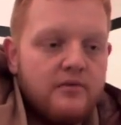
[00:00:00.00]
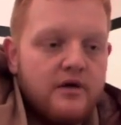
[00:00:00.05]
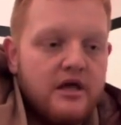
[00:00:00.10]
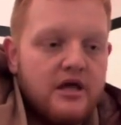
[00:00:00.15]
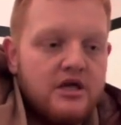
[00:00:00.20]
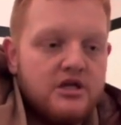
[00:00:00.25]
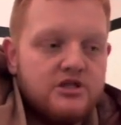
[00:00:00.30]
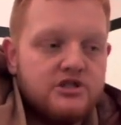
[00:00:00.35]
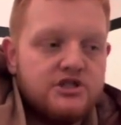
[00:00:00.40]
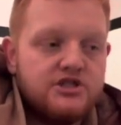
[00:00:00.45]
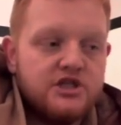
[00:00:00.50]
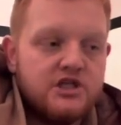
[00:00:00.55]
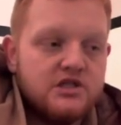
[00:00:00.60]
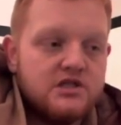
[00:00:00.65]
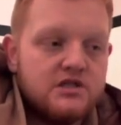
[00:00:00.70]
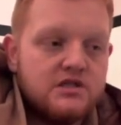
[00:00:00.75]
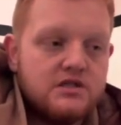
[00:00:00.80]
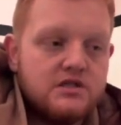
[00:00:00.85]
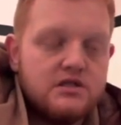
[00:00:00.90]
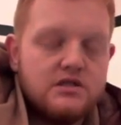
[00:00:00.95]
It's
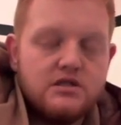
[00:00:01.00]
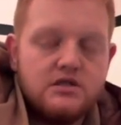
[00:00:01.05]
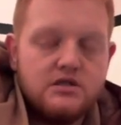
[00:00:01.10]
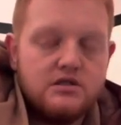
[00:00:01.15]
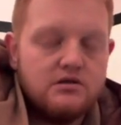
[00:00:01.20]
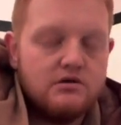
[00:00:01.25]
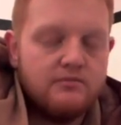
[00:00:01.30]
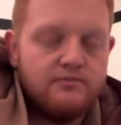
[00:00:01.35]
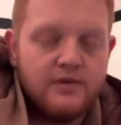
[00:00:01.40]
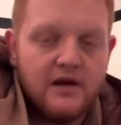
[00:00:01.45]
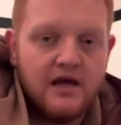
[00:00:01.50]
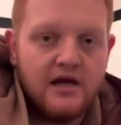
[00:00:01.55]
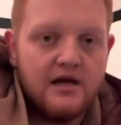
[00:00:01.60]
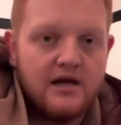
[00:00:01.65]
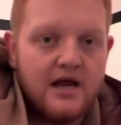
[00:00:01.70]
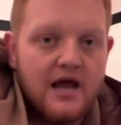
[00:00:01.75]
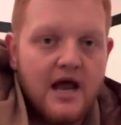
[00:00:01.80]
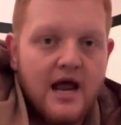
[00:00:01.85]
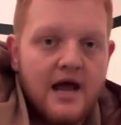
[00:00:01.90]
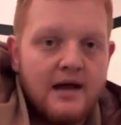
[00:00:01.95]
just
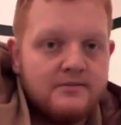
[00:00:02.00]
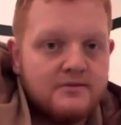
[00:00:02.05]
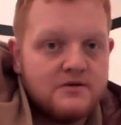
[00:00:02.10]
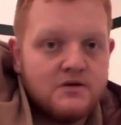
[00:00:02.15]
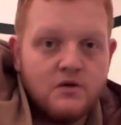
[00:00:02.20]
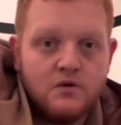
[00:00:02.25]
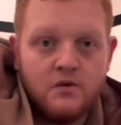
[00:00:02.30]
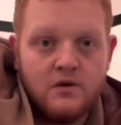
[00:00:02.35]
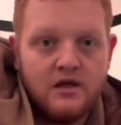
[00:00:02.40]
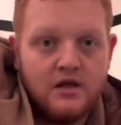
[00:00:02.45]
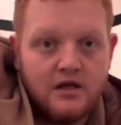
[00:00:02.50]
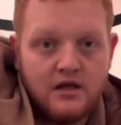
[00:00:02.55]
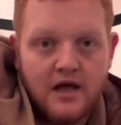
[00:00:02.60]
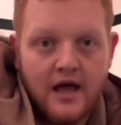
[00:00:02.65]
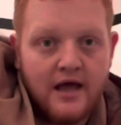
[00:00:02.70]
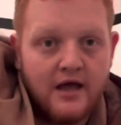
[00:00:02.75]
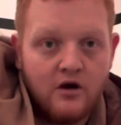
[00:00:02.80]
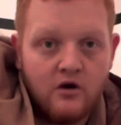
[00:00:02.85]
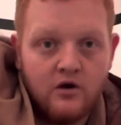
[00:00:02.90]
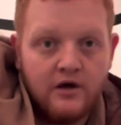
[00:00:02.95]
been absolutely
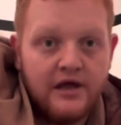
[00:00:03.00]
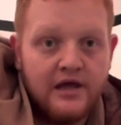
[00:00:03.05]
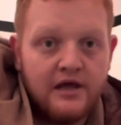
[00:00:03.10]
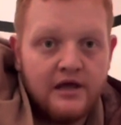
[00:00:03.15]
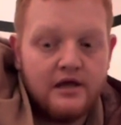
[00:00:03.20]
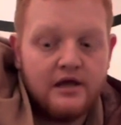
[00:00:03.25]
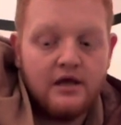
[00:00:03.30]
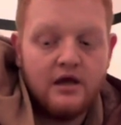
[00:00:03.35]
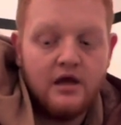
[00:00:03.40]
chaotic.